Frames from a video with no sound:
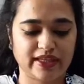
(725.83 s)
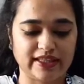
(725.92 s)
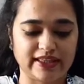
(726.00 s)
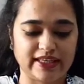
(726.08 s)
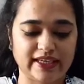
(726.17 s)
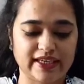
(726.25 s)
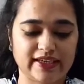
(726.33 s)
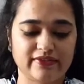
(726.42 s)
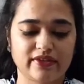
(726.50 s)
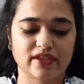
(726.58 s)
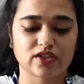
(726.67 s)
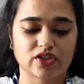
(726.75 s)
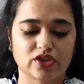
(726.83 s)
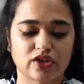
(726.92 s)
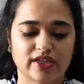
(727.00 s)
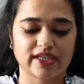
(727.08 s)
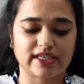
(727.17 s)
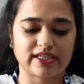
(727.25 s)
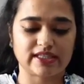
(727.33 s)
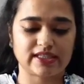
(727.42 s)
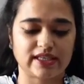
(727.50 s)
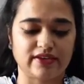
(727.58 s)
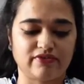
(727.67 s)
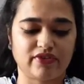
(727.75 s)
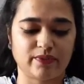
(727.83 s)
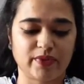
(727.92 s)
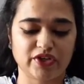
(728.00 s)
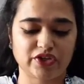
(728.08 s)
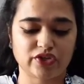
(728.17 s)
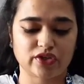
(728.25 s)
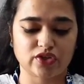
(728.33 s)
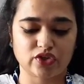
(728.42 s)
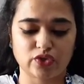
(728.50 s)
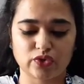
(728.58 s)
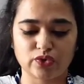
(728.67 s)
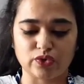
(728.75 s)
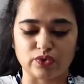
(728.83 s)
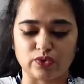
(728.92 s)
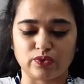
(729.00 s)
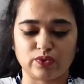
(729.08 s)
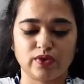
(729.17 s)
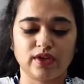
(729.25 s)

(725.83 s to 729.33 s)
They give historians information too.